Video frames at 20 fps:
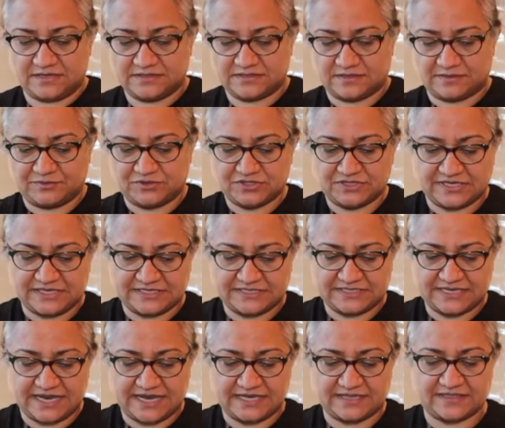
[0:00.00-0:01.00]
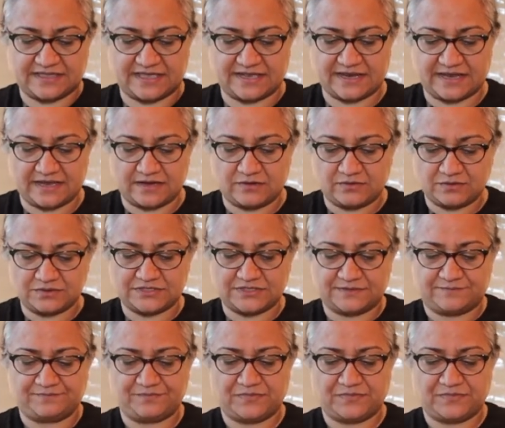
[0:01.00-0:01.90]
So I'm just going to take that out.